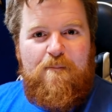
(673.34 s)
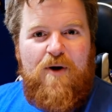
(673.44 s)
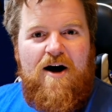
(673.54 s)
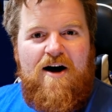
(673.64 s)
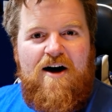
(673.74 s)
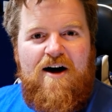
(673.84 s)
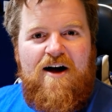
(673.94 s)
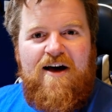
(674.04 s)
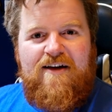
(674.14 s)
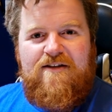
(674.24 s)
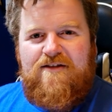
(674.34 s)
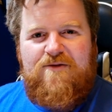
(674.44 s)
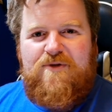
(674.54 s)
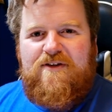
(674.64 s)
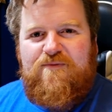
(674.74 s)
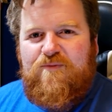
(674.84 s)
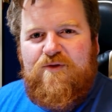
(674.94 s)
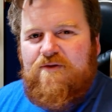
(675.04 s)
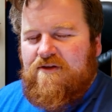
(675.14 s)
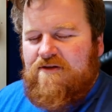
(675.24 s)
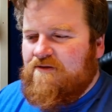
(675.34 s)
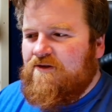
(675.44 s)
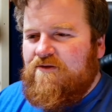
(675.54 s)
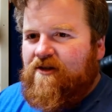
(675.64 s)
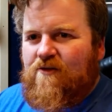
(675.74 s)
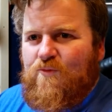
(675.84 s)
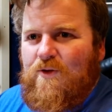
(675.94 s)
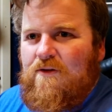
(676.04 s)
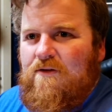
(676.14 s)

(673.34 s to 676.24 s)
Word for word: Bye. That was even terrible.